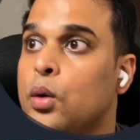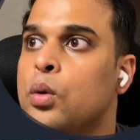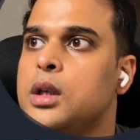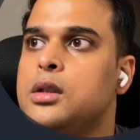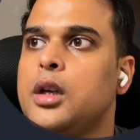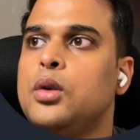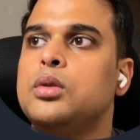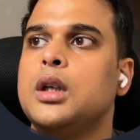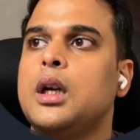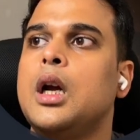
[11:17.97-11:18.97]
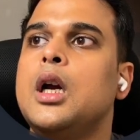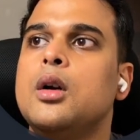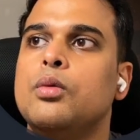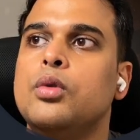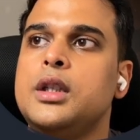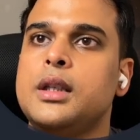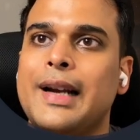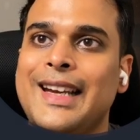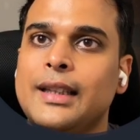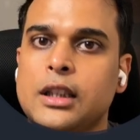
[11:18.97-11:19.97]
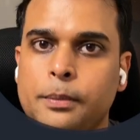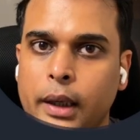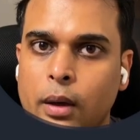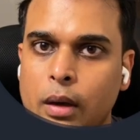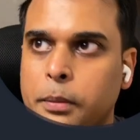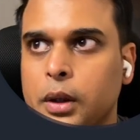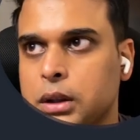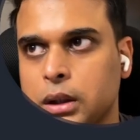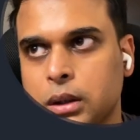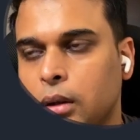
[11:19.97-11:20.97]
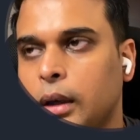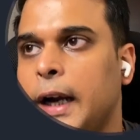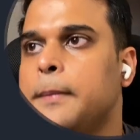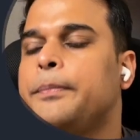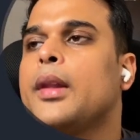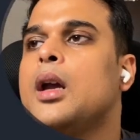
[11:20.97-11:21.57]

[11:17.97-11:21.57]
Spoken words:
Who is the user who is running this particular process, right?